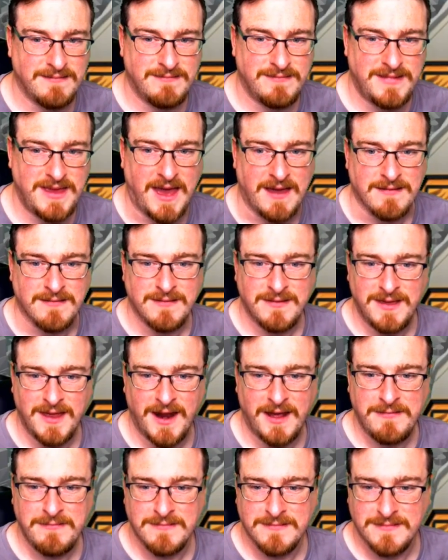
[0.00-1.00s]
yeah, you
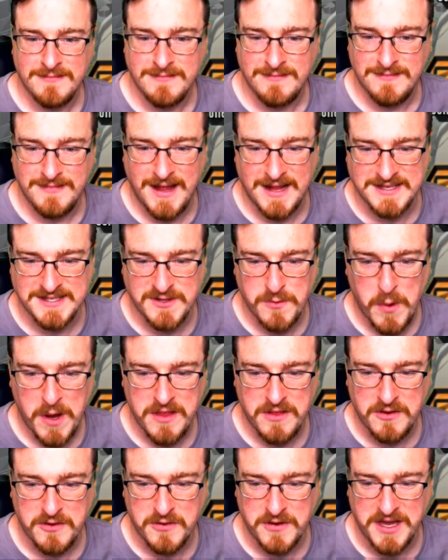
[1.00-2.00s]
know, that's the way
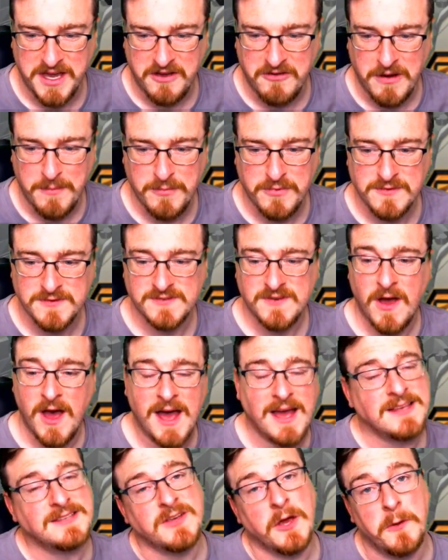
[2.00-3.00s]
the cookie crumbles,
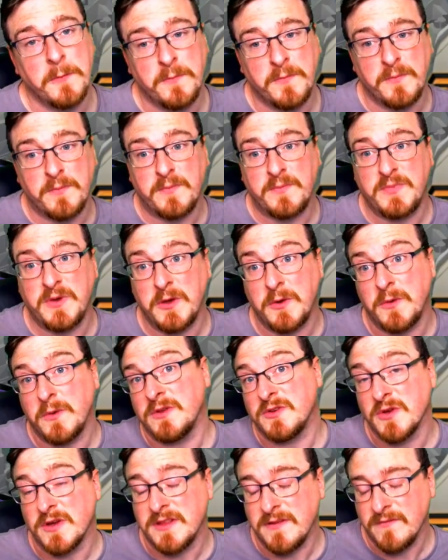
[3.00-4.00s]
guys. Hope you
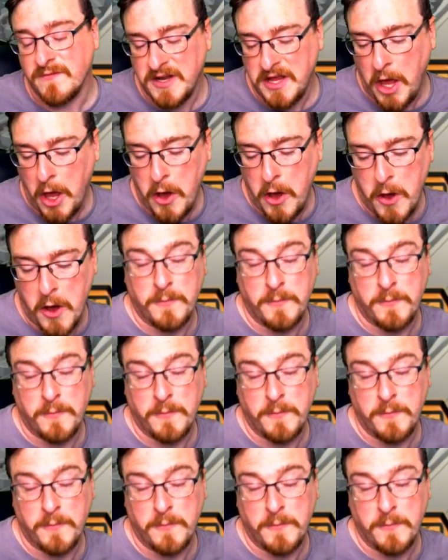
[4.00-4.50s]
enjoyed the video.